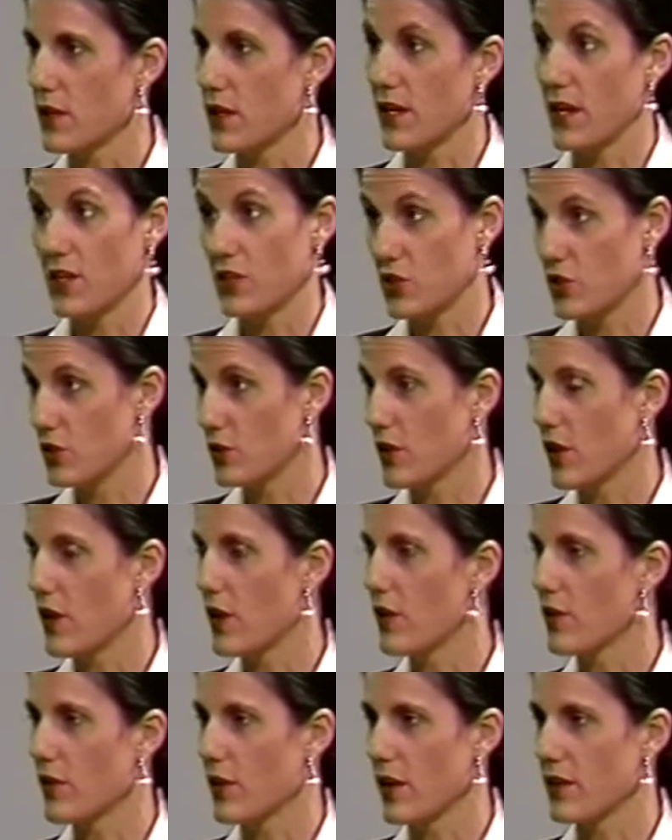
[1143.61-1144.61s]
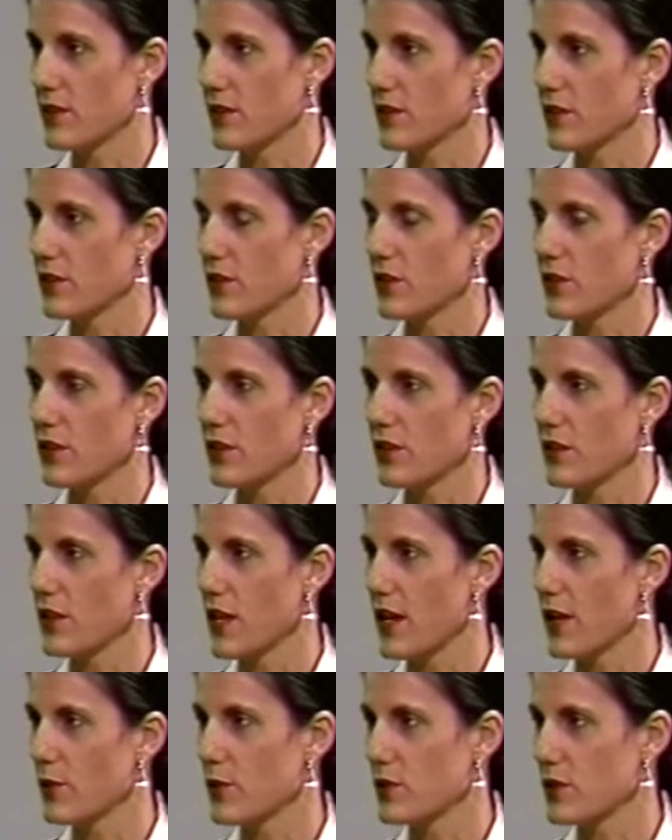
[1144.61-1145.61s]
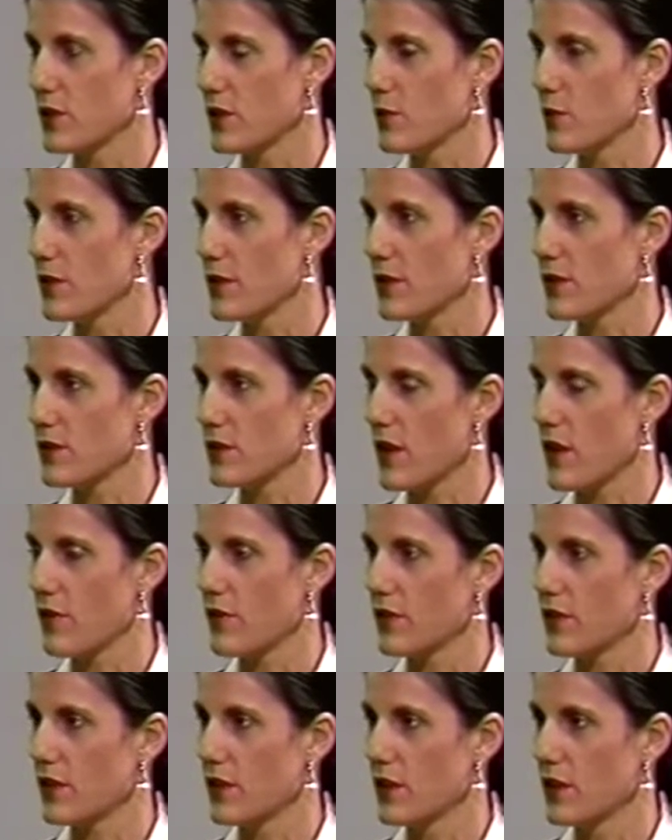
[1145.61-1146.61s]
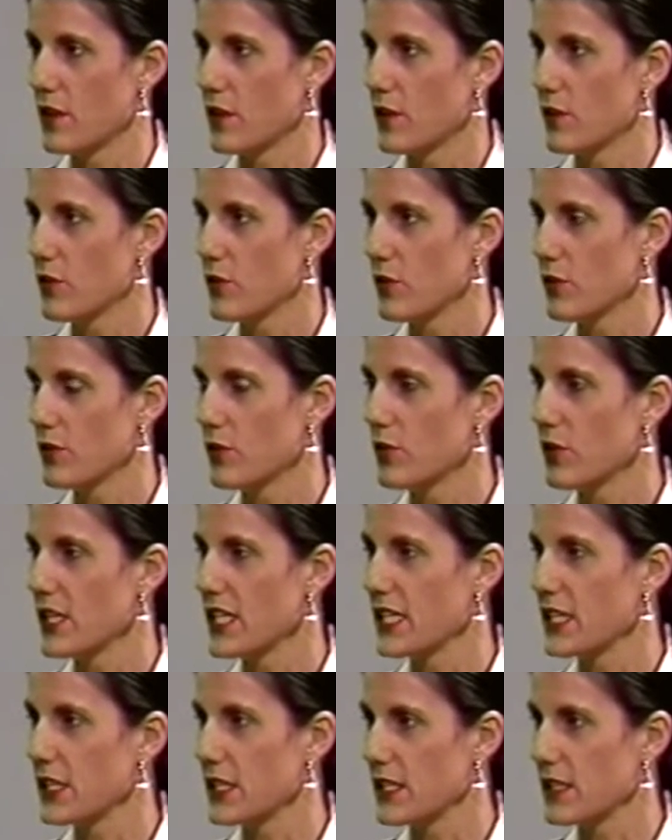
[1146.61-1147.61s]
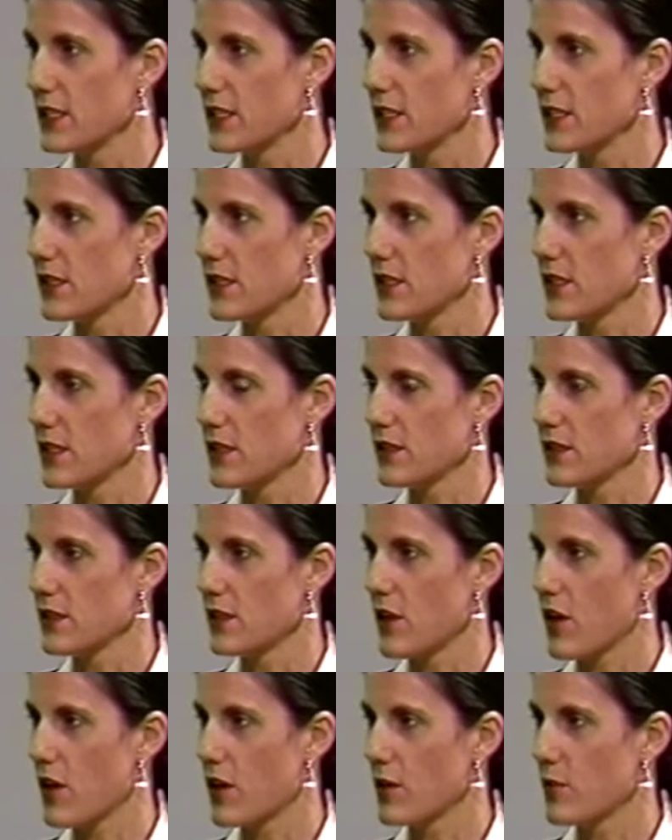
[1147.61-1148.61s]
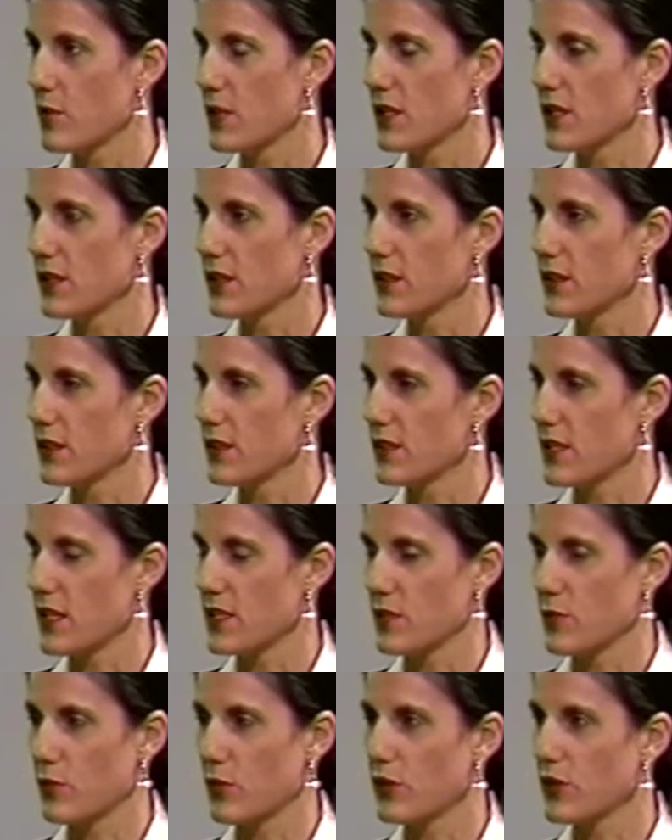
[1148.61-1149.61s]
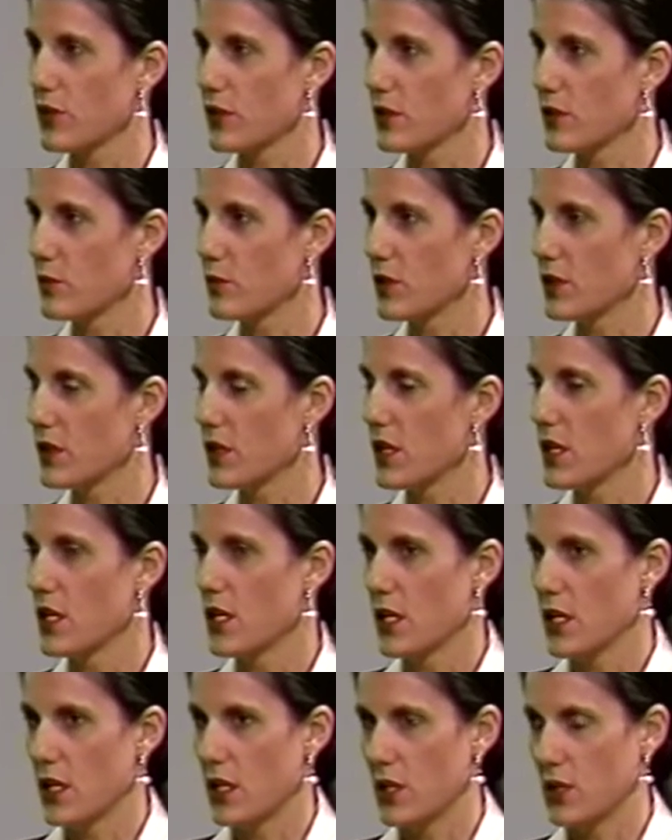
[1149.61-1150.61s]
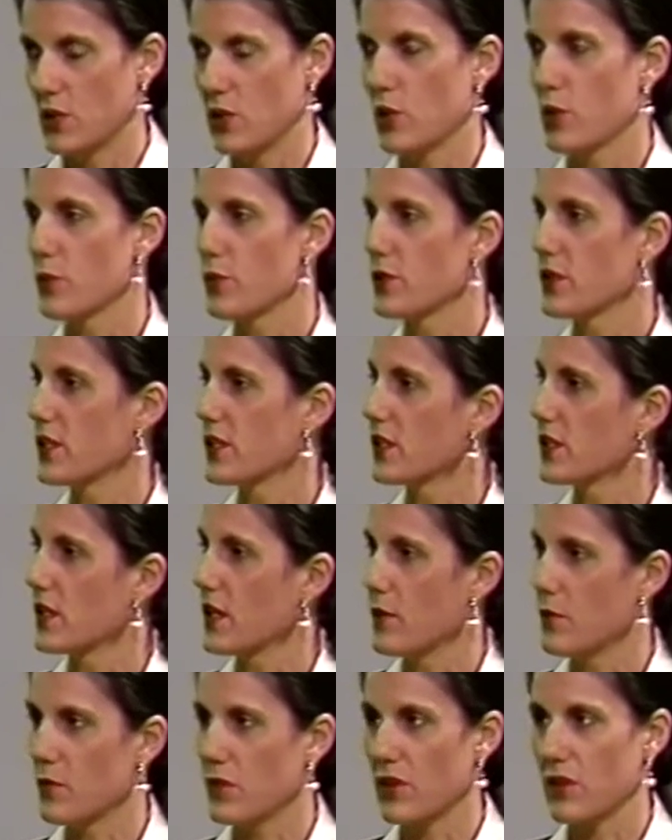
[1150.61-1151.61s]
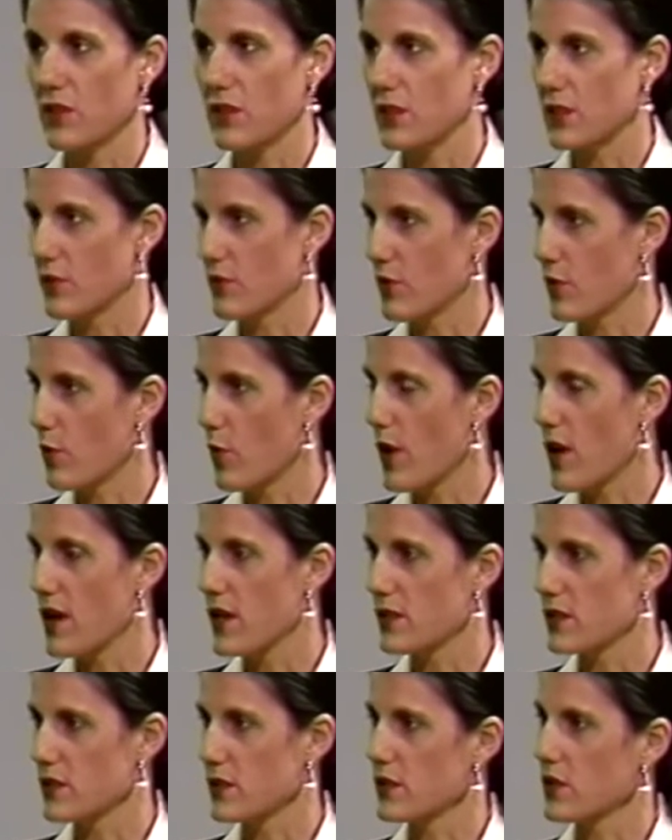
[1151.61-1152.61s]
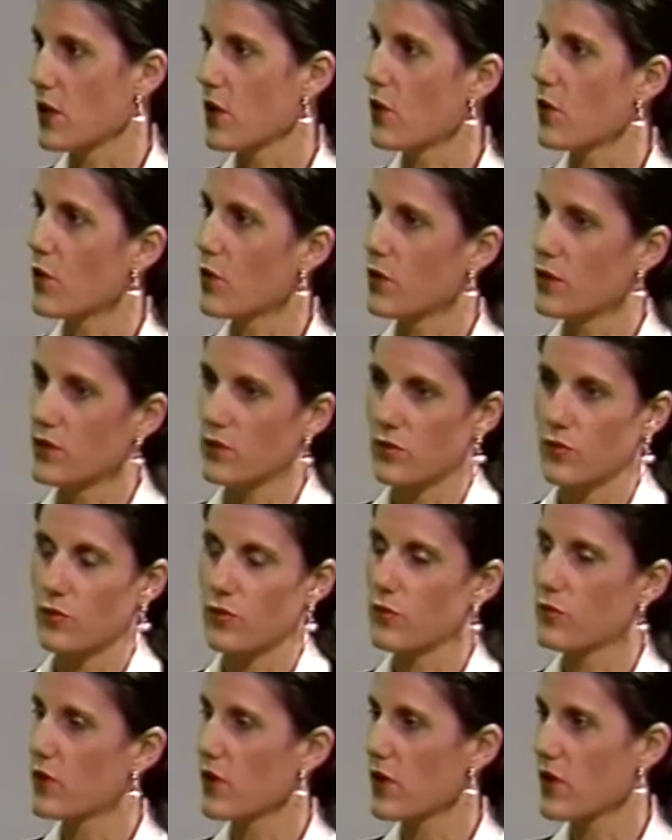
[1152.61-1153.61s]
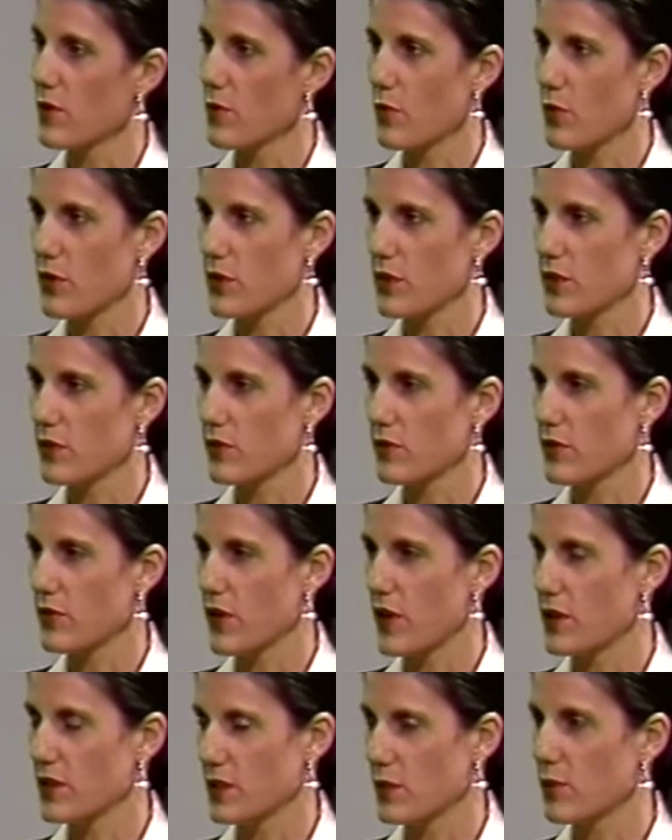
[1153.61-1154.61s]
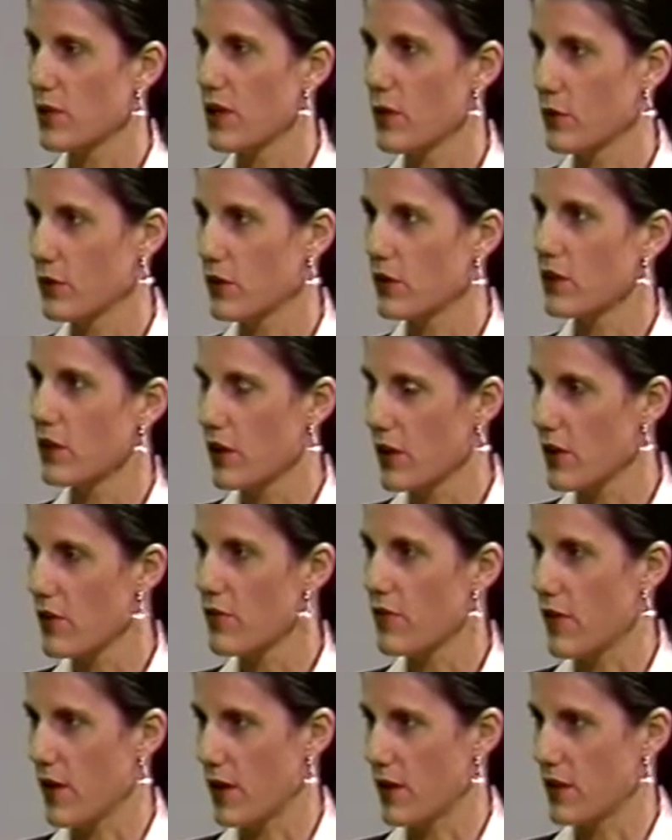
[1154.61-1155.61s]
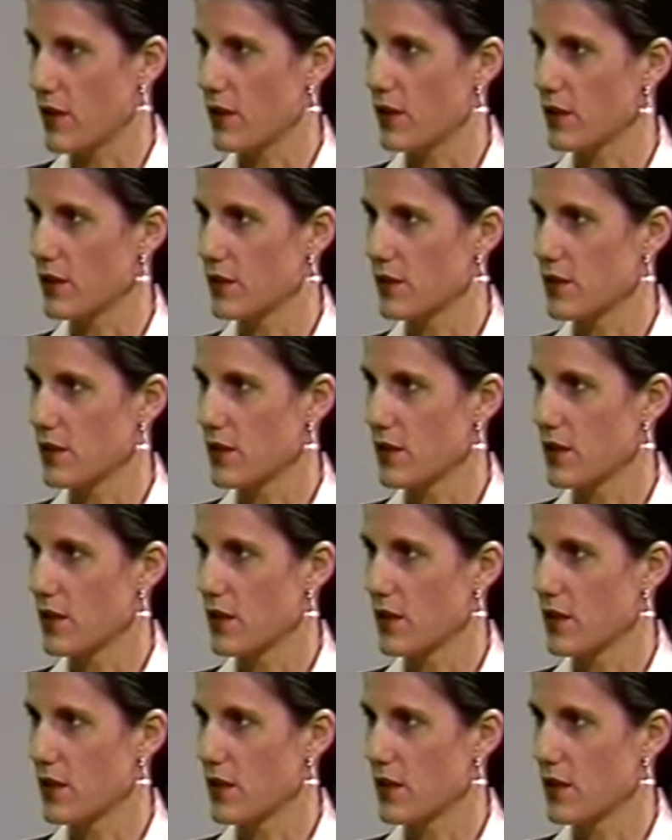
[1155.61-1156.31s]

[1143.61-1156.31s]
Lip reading: And as you know, as an attorney, the language of the bill is often full of legalese and things that aren't immediately accessible that could be interpreted a million different ways. And so it's very important for us to be able to clarify things.